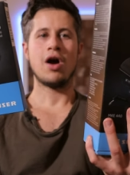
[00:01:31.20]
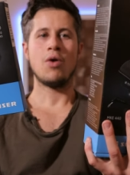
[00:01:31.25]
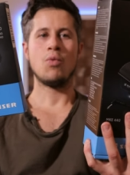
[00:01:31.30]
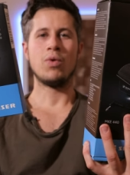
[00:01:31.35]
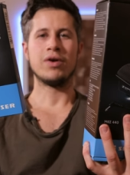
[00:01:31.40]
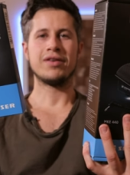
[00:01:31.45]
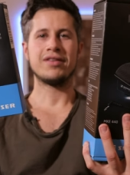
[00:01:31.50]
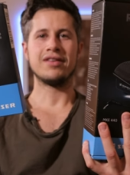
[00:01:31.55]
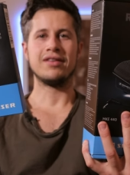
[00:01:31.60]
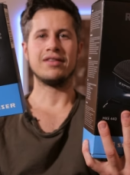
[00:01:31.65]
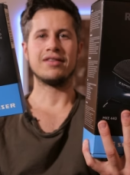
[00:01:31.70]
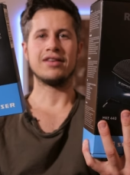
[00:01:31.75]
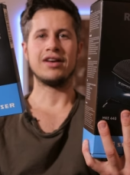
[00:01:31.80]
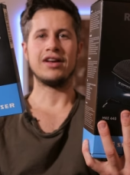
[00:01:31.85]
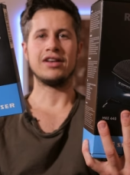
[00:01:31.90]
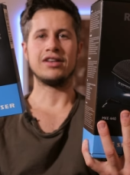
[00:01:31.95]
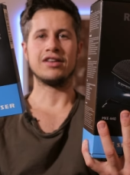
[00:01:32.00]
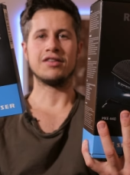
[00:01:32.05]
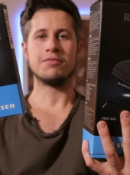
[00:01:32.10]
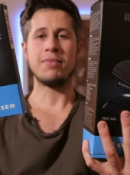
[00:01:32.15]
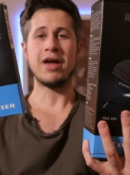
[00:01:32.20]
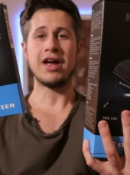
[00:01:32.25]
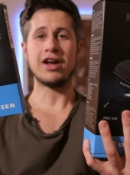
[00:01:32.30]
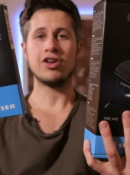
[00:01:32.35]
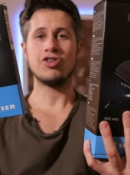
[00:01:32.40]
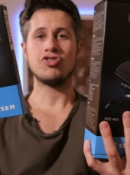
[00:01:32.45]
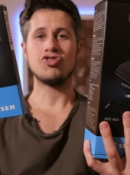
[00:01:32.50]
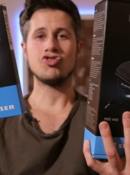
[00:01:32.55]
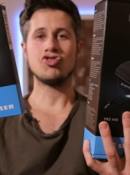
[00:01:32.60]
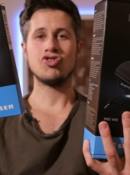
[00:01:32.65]
what's inside this
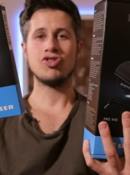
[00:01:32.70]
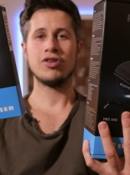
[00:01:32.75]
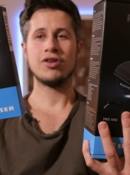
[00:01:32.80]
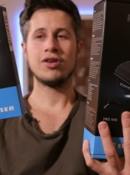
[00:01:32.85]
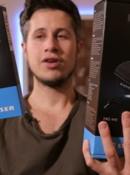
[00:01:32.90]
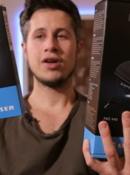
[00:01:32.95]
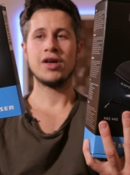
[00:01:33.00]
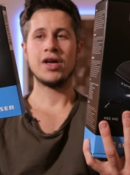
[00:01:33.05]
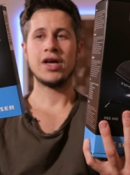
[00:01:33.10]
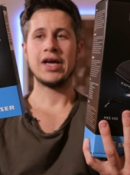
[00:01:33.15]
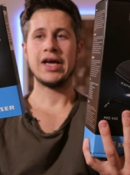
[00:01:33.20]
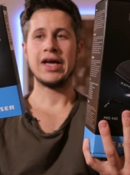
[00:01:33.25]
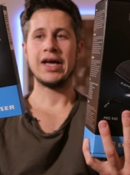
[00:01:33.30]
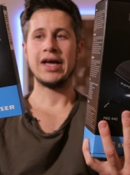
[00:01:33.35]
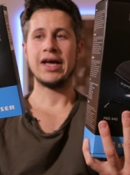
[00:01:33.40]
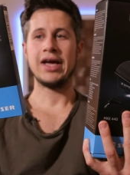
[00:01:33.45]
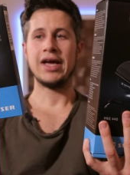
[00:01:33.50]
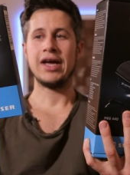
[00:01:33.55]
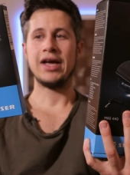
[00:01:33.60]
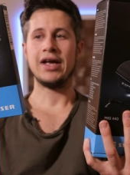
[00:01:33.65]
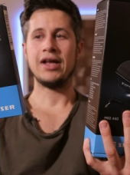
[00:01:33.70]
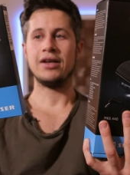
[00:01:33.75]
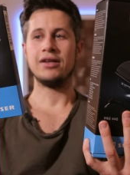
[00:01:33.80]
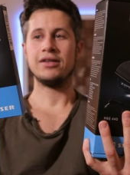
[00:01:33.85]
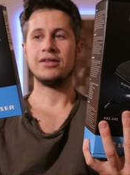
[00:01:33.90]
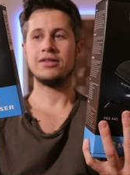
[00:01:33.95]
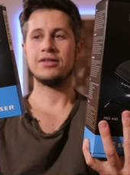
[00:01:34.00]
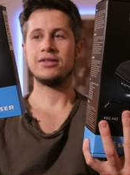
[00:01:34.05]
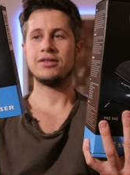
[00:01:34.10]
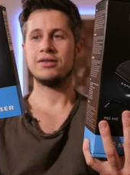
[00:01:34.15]
package,
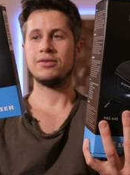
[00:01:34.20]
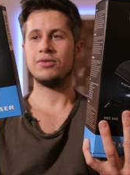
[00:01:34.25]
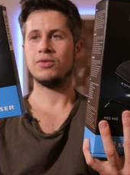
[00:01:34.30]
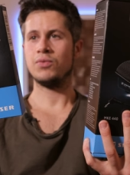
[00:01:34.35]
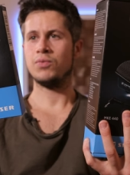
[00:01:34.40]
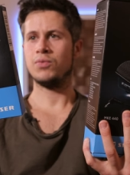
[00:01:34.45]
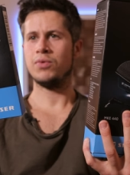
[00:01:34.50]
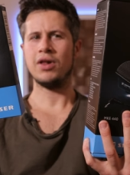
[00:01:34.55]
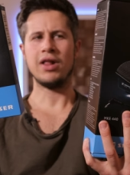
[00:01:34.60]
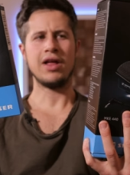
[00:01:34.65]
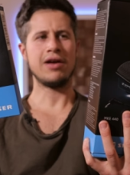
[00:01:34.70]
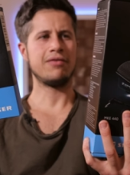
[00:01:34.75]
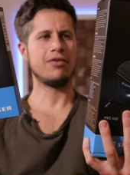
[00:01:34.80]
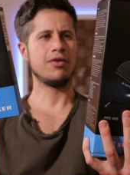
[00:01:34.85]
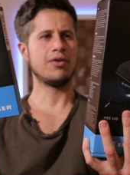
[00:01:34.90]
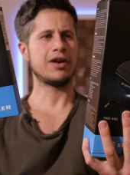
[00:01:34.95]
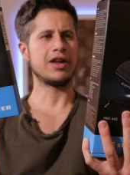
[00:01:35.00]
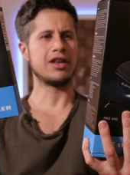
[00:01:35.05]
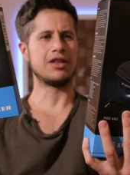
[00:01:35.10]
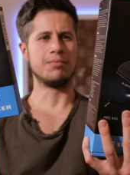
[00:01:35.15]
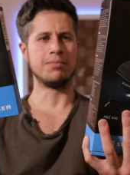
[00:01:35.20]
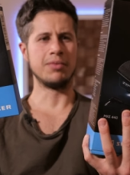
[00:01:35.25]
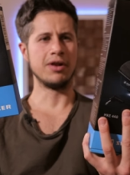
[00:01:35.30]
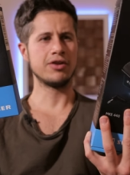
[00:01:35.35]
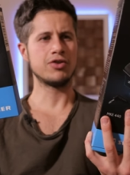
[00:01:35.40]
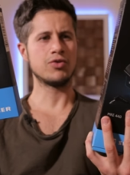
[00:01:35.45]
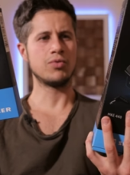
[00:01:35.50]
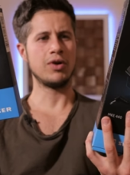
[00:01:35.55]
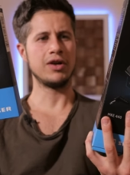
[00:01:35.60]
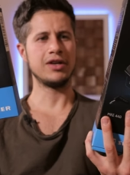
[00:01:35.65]
and we'll have a look at the
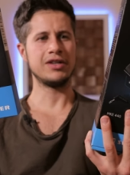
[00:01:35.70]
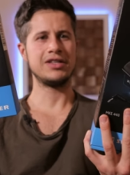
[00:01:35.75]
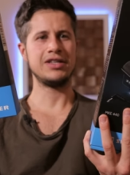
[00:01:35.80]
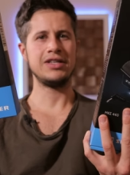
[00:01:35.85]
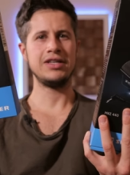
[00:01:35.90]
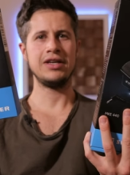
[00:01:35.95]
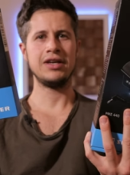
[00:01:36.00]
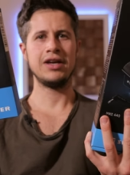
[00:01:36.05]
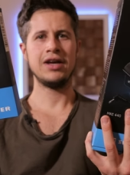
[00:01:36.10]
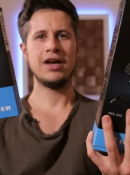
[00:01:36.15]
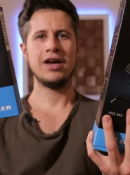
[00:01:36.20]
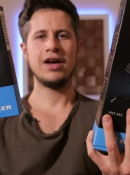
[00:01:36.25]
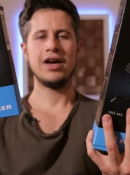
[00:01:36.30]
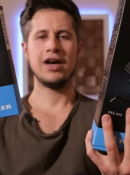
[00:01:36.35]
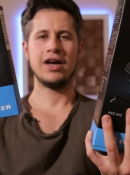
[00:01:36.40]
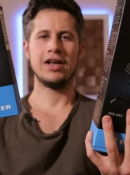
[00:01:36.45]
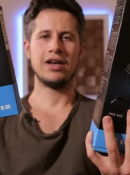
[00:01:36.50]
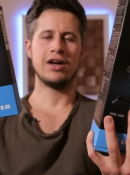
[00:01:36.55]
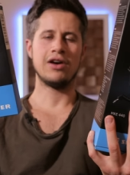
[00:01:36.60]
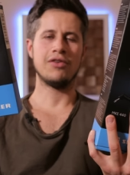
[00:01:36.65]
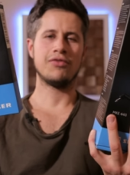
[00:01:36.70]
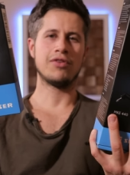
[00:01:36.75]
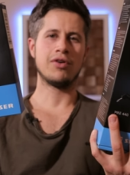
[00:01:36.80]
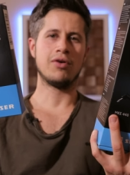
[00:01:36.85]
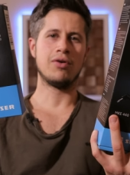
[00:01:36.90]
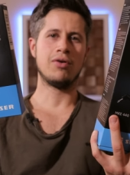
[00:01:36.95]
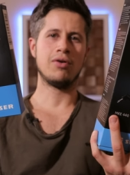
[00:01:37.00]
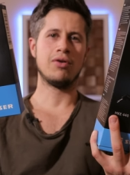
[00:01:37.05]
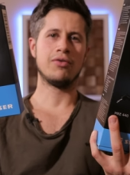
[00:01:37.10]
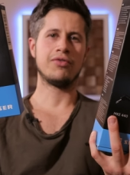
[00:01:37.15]
build quality, and after
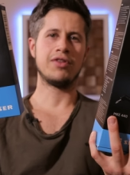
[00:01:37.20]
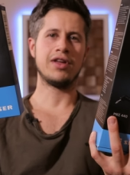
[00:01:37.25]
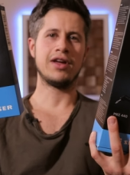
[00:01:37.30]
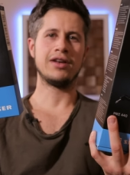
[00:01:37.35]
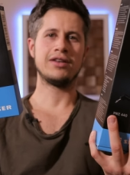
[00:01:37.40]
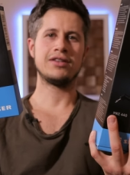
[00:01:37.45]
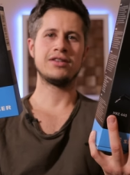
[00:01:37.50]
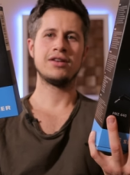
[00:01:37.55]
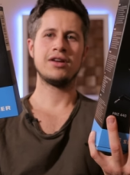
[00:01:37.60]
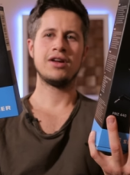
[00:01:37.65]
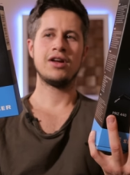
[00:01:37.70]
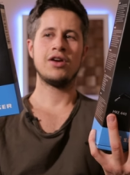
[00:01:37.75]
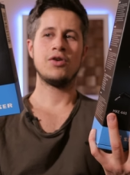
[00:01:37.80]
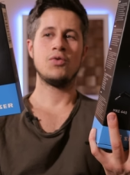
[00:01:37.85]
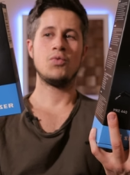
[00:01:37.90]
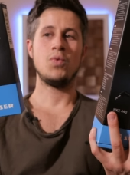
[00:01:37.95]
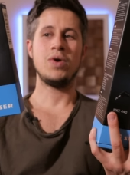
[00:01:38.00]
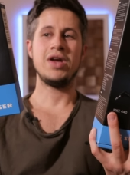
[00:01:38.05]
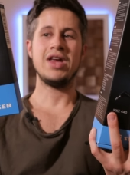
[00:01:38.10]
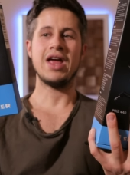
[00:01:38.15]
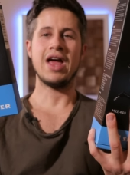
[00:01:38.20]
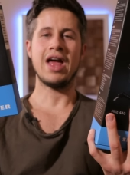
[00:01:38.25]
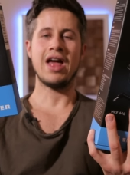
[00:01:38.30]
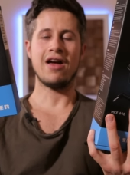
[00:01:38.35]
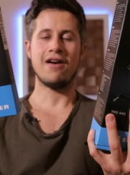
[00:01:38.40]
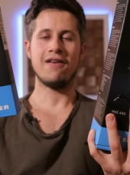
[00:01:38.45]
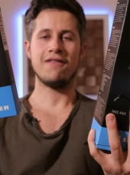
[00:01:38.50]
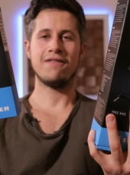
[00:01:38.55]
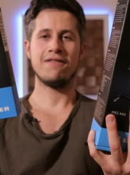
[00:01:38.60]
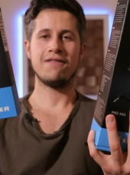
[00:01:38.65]
all of that we
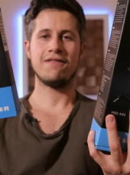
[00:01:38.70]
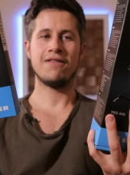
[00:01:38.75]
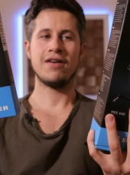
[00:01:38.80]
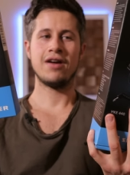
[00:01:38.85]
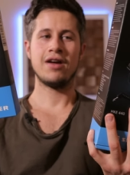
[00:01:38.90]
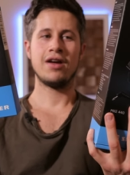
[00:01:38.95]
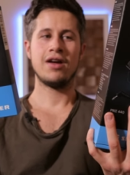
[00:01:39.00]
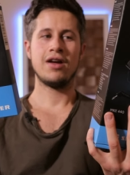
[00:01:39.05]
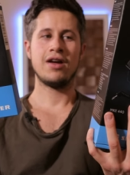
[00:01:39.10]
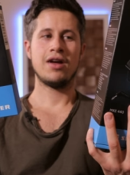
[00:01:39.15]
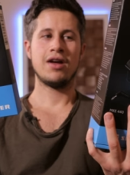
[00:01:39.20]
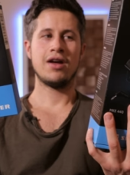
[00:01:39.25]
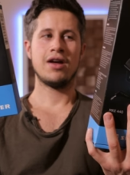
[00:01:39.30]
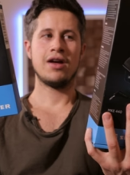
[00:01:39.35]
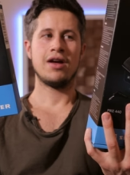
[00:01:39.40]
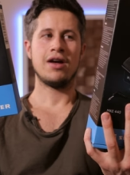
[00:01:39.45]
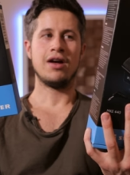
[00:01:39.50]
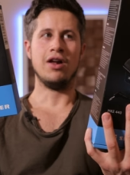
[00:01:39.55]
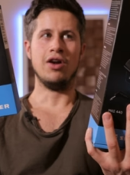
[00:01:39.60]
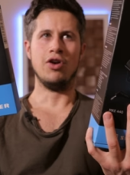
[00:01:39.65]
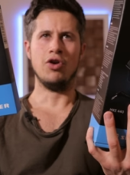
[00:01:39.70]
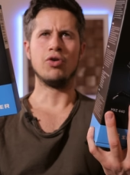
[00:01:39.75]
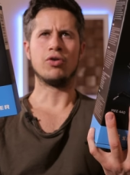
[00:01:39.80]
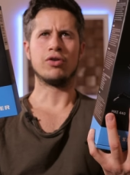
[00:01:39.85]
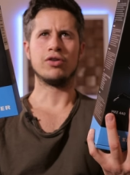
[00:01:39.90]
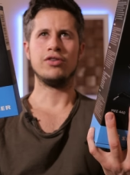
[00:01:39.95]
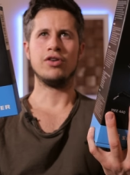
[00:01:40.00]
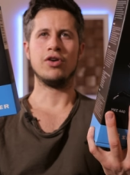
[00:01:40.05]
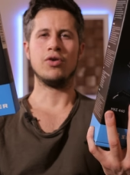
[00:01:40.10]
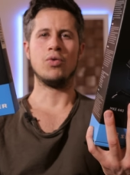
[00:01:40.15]
have a
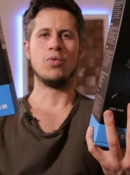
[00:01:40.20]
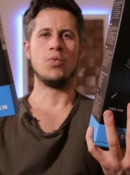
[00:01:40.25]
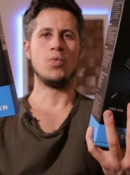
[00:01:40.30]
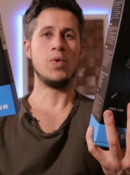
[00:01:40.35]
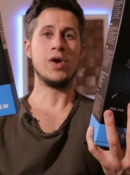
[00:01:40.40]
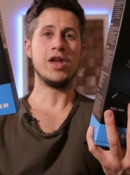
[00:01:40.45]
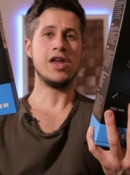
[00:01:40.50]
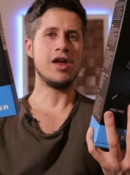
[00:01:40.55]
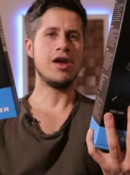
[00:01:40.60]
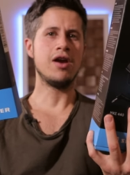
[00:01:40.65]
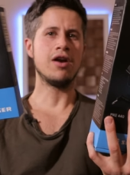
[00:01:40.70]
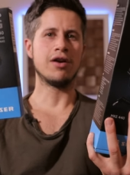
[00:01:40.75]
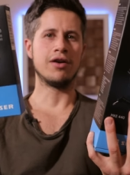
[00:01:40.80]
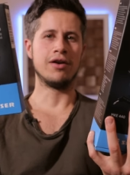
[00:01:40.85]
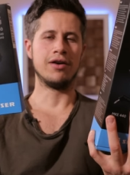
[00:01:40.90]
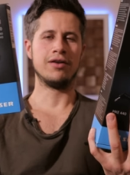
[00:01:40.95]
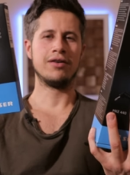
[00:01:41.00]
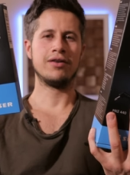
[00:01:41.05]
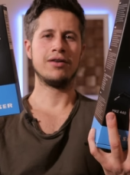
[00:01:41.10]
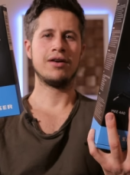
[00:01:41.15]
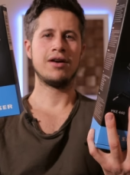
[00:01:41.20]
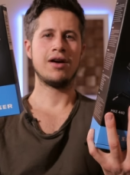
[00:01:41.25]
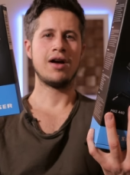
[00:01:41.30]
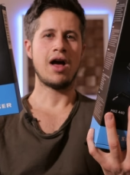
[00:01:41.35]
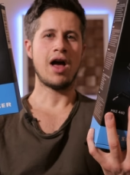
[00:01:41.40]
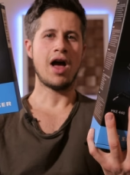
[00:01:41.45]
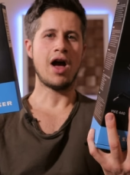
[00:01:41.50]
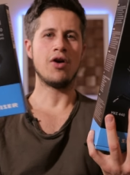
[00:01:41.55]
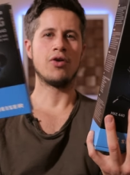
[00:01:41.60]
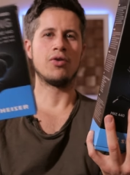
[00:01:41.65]
look, no, we hear
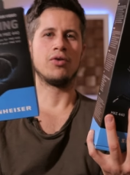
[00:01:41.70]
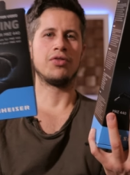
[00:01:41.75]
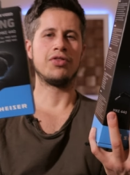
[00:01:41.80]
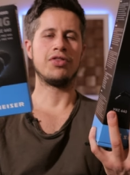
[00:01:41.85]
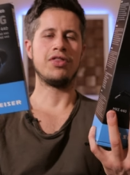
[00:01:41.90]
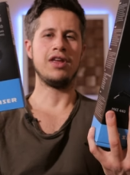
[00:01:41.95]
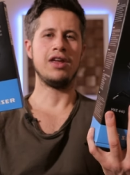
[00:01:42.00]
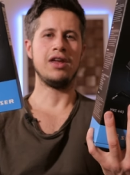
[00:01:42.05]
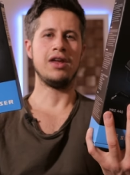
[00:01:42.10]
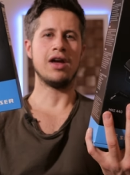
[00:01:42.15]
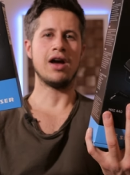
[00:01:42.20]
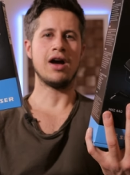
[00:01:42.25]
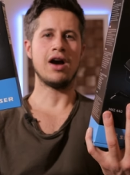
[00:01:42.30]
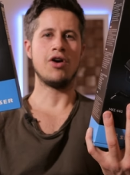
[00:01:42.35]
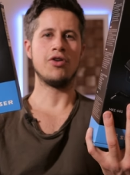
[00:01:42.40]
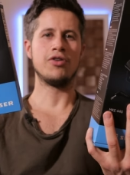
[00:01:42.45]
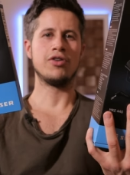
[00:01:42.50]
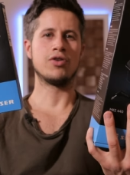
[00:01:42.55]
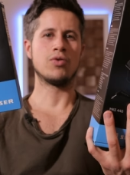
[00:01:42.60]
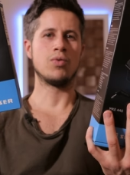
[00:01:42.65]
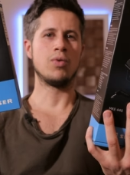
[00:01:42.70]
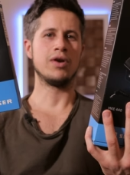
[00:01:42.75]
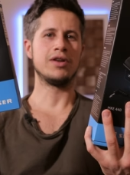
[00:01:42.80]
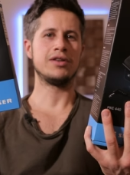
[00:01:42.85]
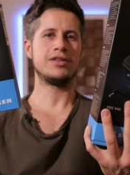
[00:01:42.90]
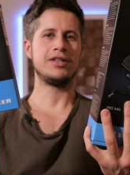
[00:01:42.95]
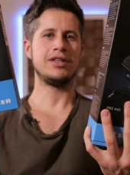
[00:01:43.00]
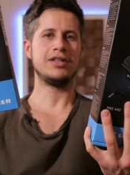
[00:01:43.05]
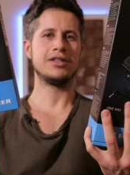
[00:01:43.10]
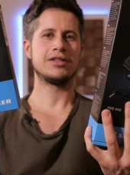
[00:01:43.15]
how good the audio
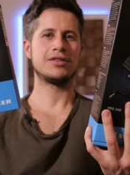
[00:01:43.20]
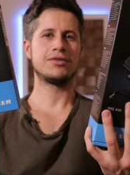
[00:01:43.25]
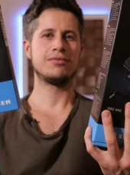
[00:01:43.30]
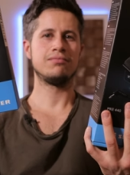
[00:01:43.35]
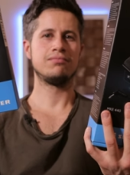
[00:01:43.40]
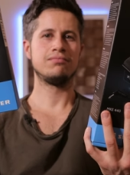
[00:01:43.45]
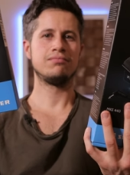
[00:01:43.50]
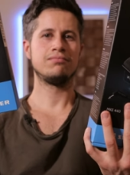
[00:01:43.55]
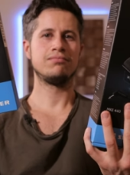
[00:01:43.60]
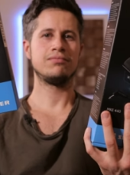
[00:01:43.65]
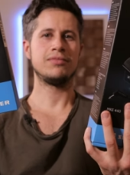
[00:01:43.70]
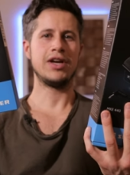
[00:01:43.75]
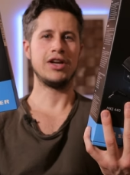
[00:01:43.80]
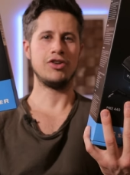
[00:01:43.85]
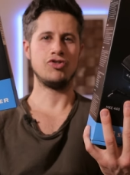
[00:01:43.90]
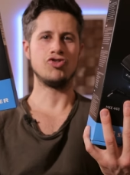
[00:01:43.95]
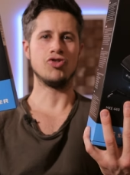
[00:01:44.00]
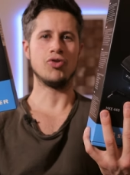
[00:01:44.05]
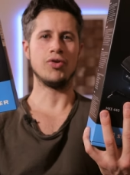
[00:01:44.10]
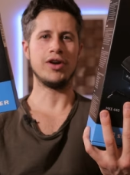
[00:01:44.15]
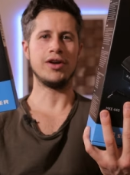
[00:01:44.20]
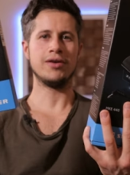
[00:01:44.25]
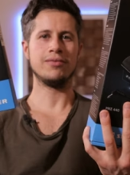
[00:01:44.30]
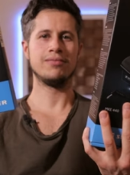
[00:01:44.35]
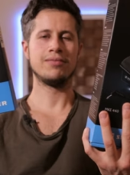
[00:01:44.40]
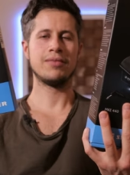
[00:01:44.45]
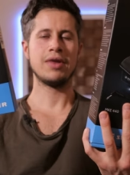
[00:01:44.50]
quality is. Enjoy.